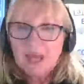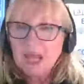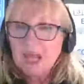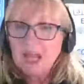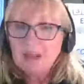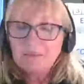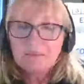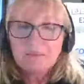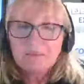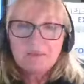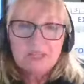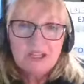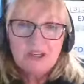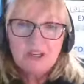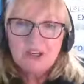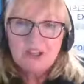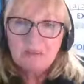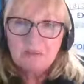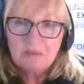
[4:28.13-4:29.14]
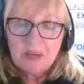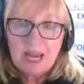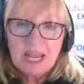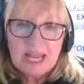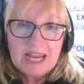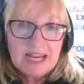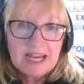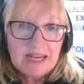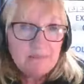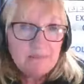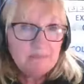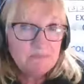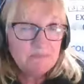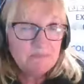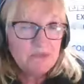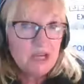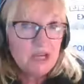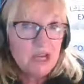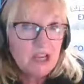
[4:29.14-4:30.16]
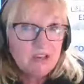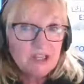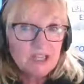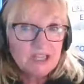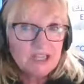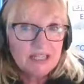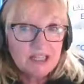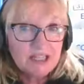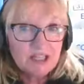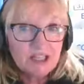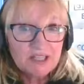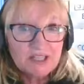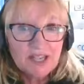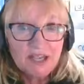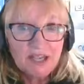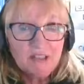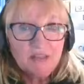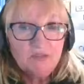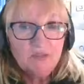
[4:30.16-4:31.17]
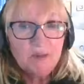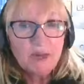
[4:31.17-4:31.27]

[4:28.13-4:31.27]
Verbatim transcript: Um, you can play you know, just test yourself,